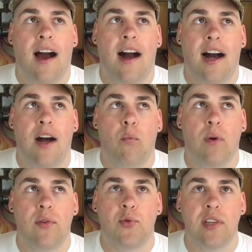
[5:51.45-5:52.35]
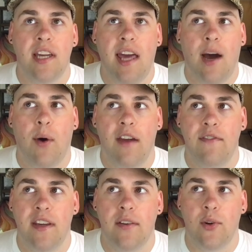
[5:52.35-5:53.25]
We'll see how I
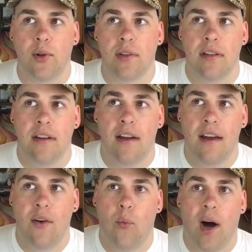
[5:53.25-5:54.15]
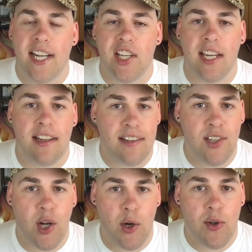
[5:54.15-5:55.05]
feel watching it,
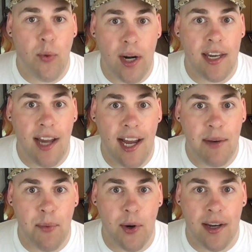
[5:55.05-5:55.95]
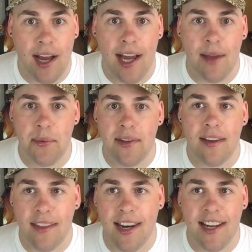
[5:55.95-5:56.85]
29 more times
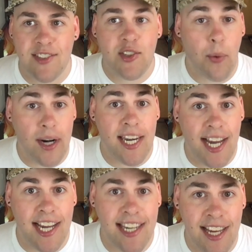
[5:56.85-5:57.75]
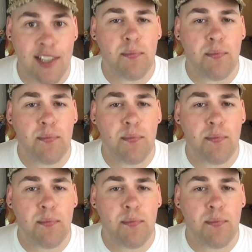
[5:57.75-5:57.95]
in the next 29 days.